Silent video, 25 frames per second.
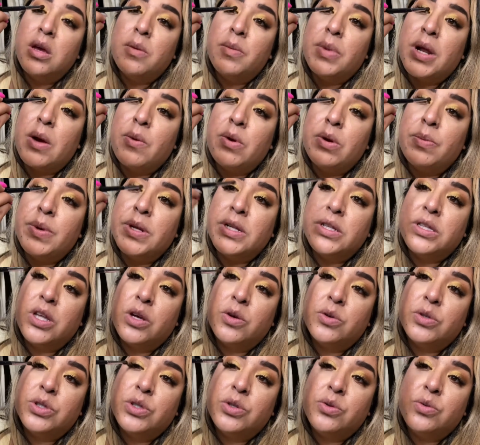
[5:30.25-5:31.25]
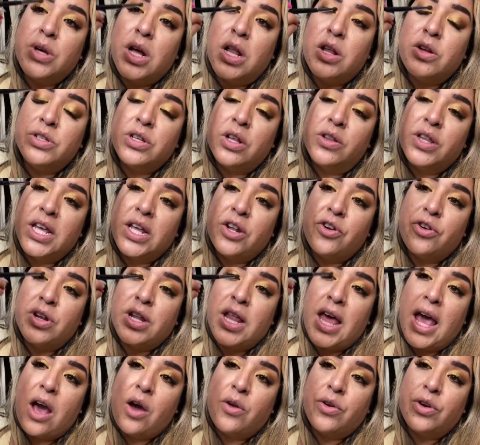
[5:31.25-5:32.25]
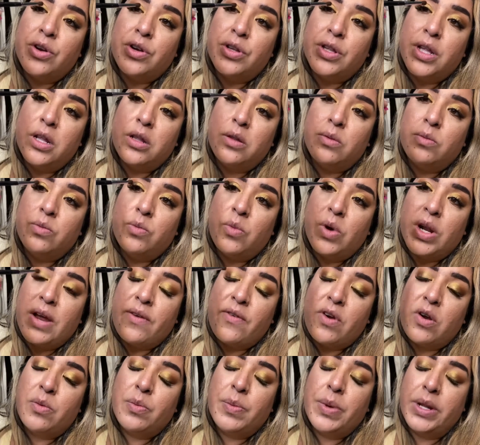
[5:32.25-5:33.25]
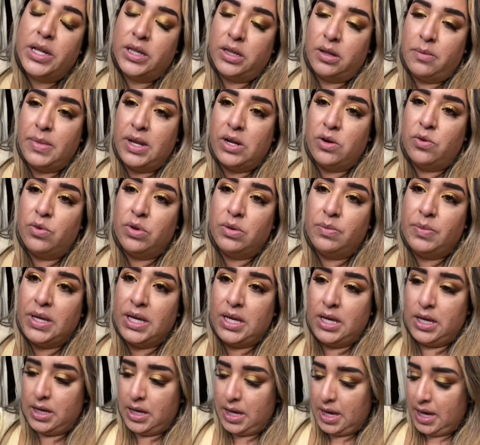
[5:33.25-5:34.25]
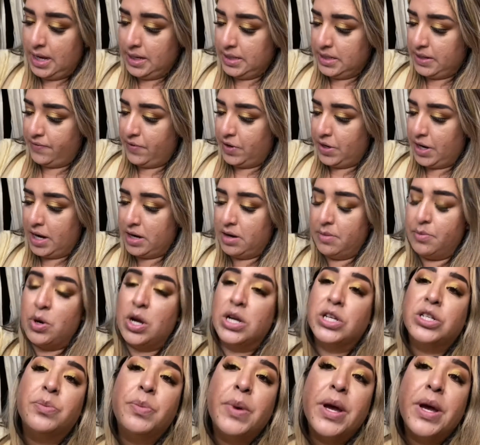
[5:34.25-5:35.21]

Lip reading: but I would put those two colors on the inner and the outer, and then whatever I would put in the middle would be a different kind of brush.